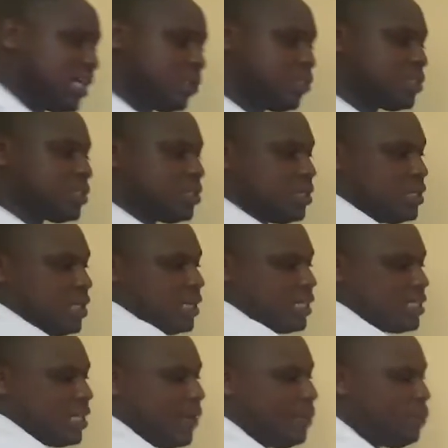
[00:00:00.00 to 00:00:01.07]
a question in the
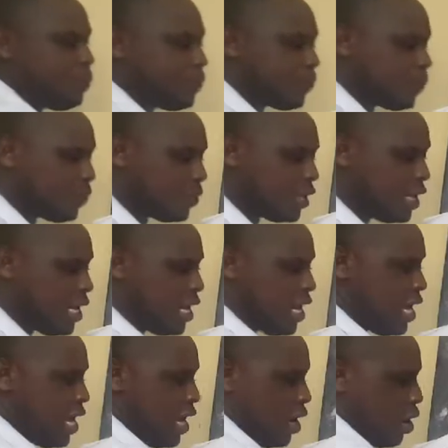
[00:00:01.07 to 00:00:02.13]
exam.
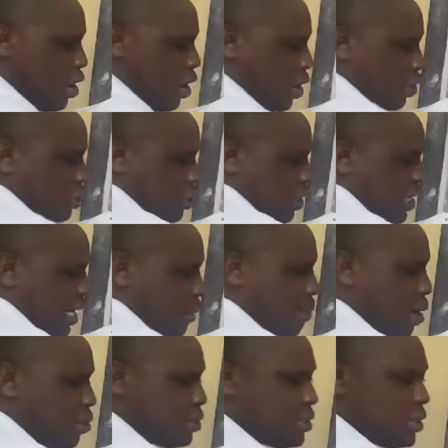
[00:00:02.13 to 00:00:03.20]
Talking
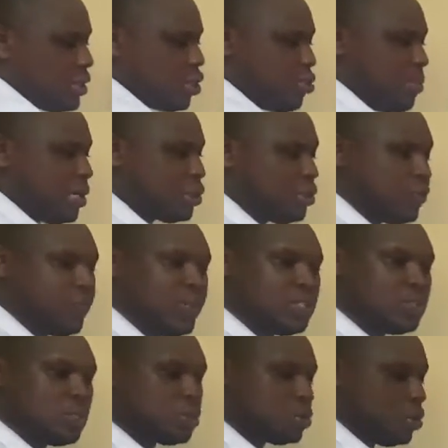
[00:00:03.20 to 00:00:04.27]
about the commercial
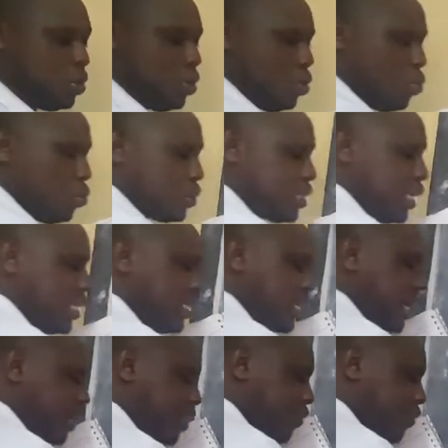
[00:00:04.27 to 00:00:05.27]
feeds also, we say they are